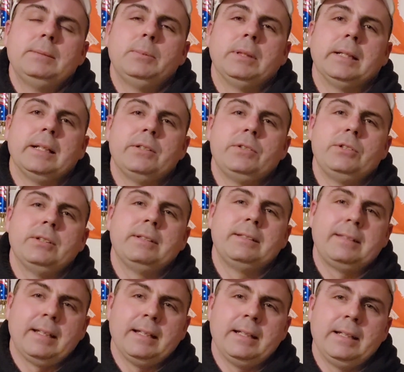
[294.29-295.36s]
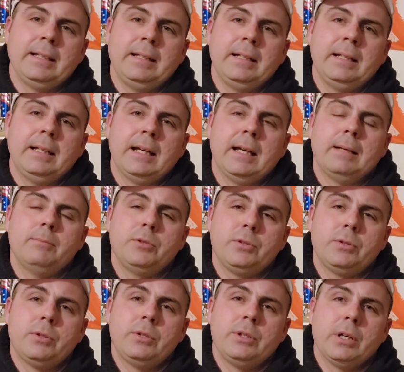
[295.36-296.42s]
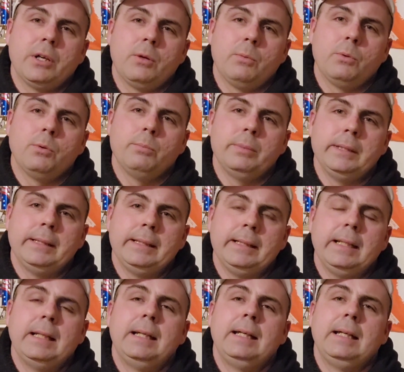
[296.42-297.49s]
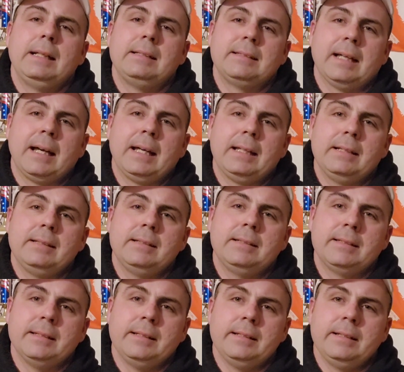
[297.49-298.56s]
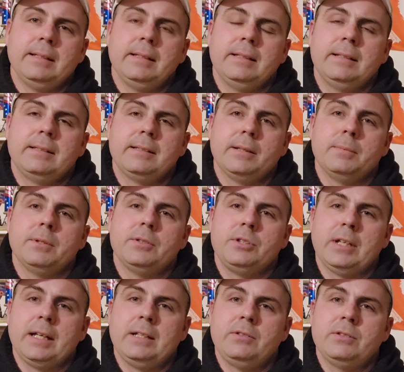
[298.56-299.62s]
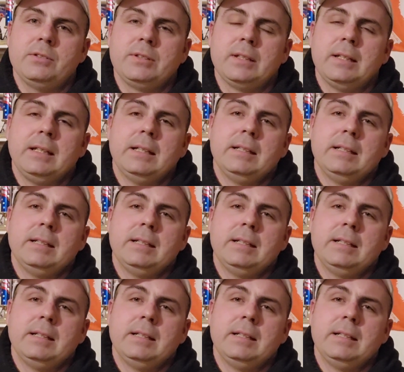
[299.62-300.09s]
But let's just say, I'm sure y'all will be excited to see some of the changes.